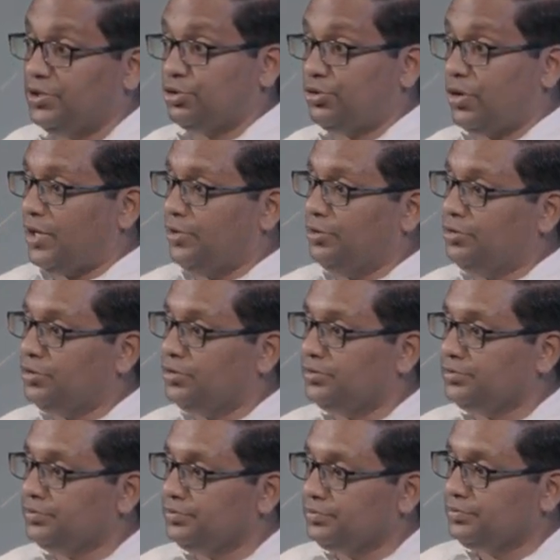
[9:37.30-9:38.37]
and a
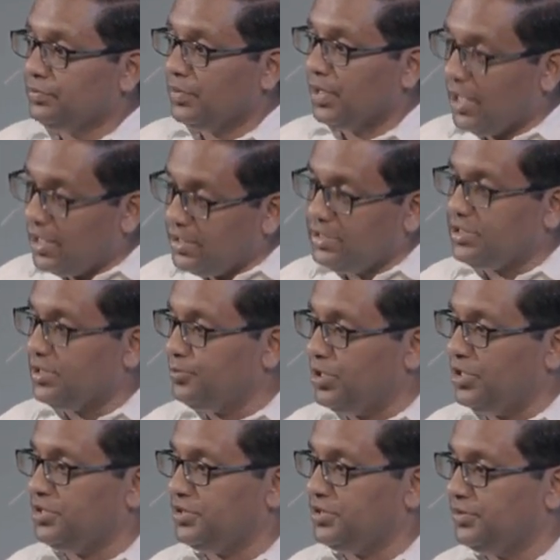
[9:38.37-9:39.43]
temptation. It
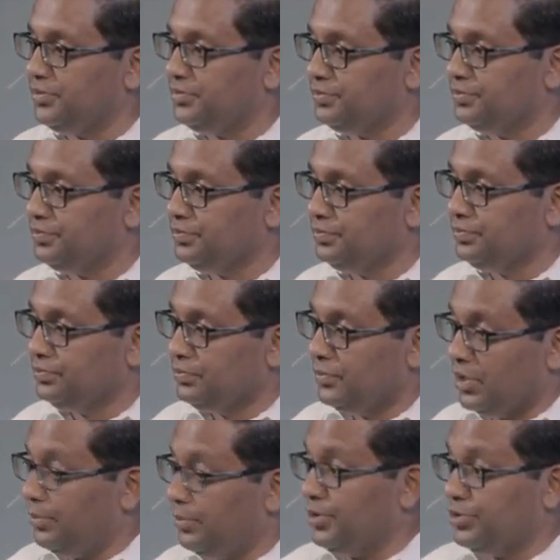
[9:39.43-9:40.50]
can be a trial and a
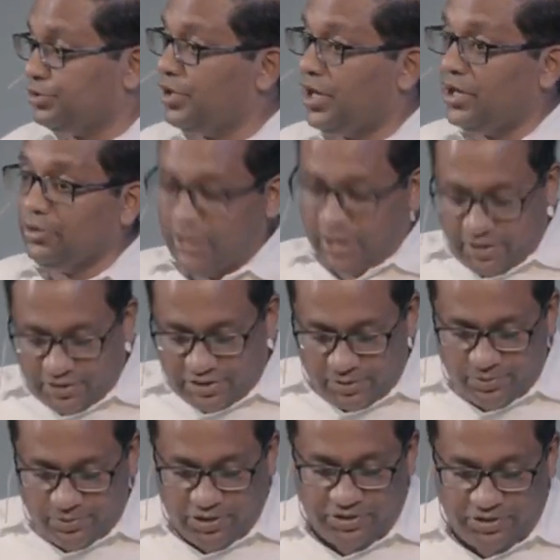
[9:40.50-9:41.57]
temptation. God
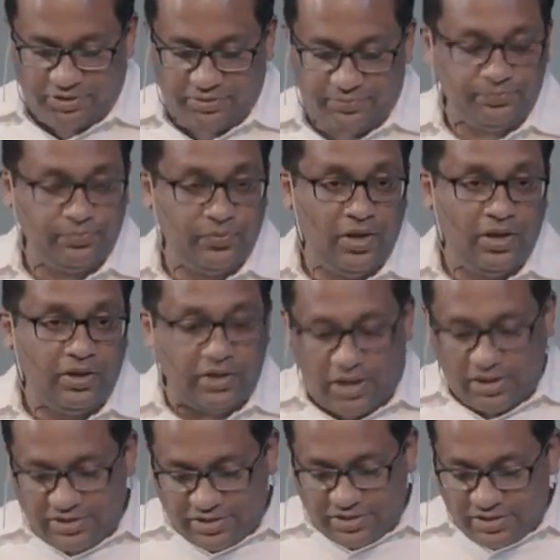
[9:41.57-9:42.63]
sends the trial,
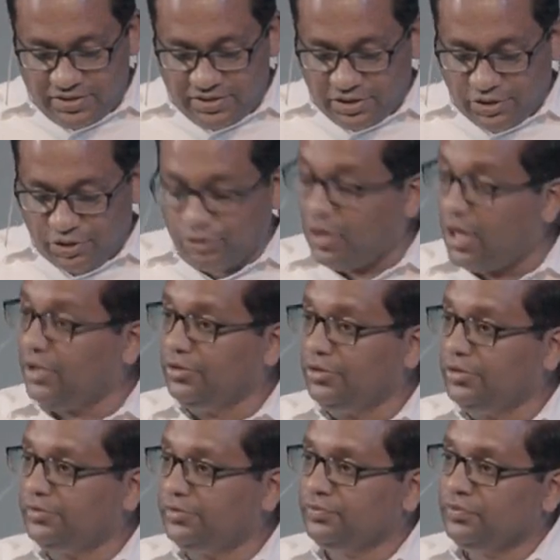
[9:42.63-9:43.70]
and Satan can
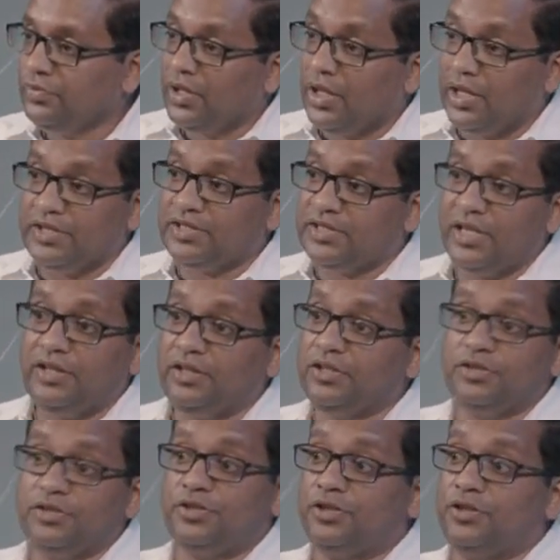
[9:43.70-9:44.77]
turn it into a
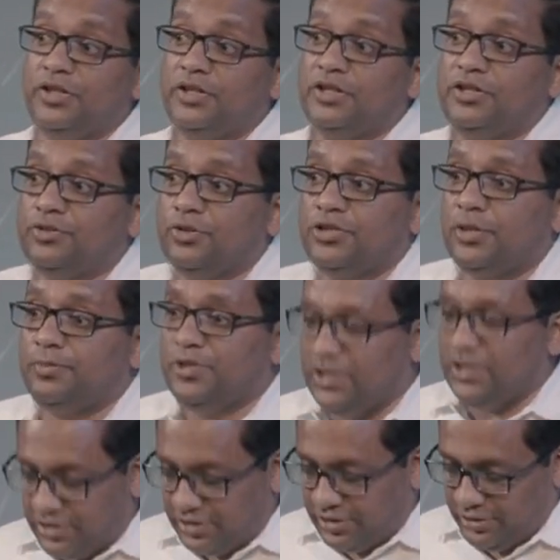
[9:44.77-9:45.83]
temptation in your life. For
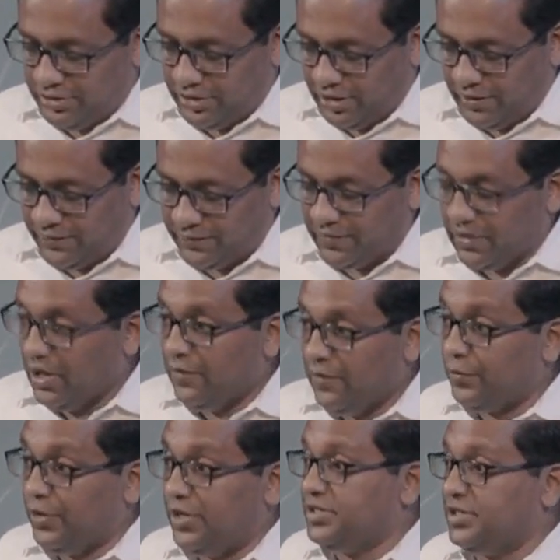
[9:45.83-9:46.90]
instance, you
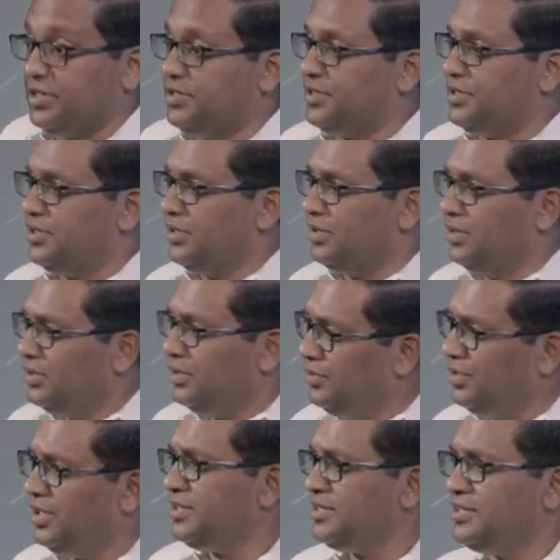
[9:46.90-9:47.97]
get sick, a
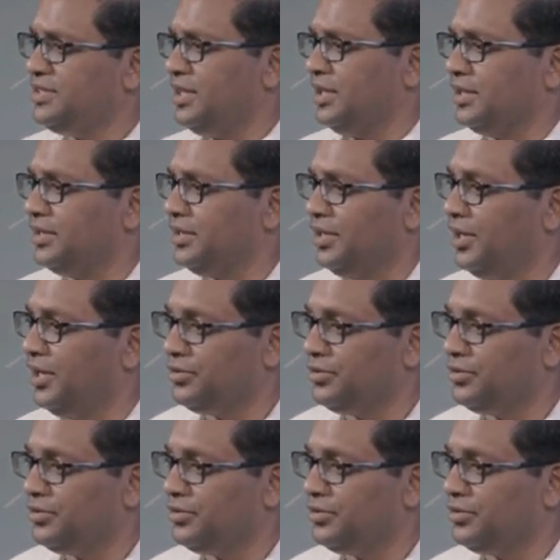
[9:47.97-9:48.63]
chronic sickness.